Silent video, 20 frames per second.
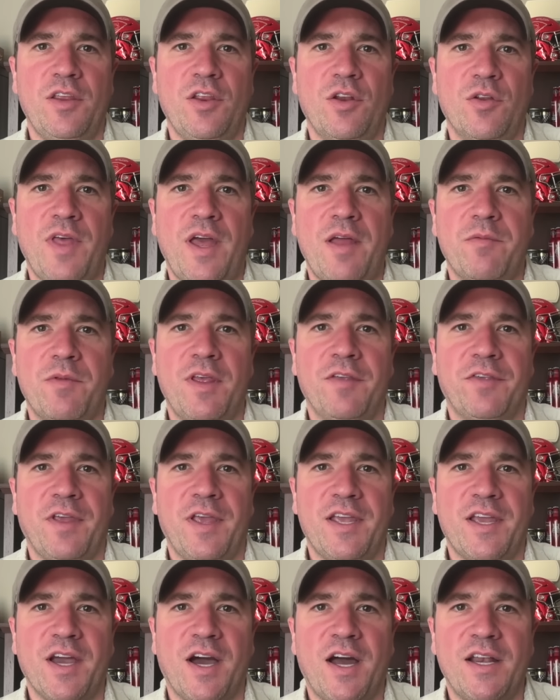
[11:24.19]
you know, that is a
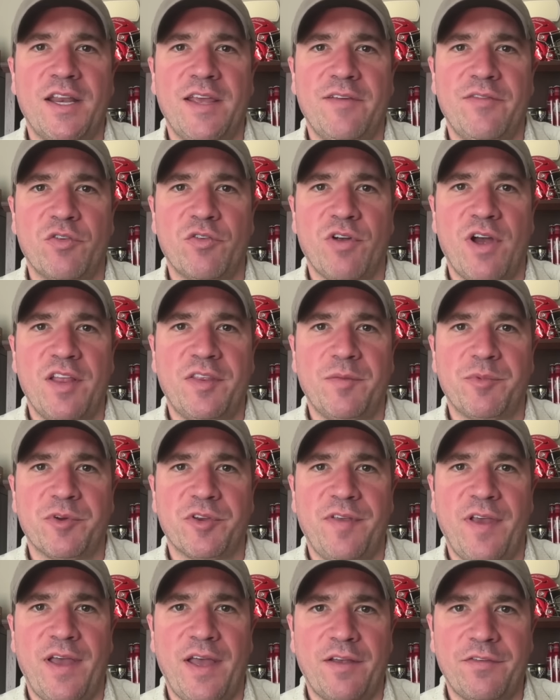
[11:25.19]
God given right that
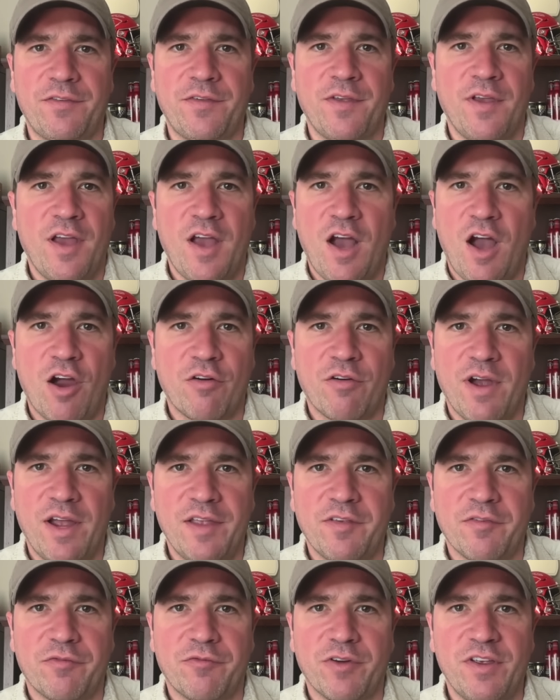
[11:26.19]
protects our
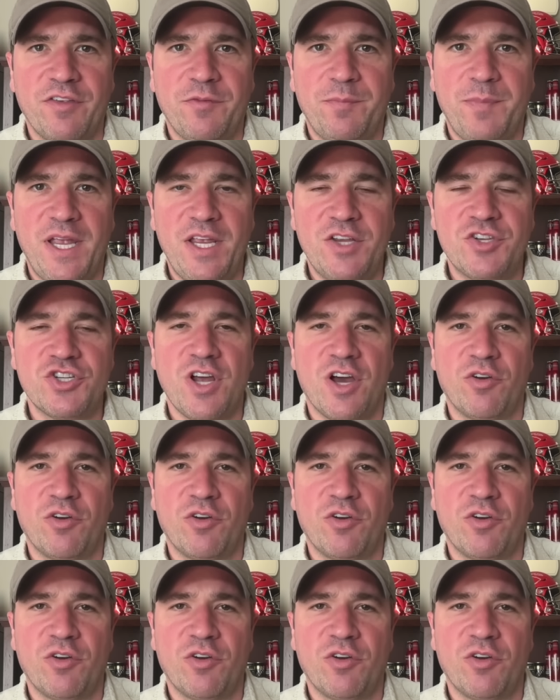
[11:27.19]
right to free speech,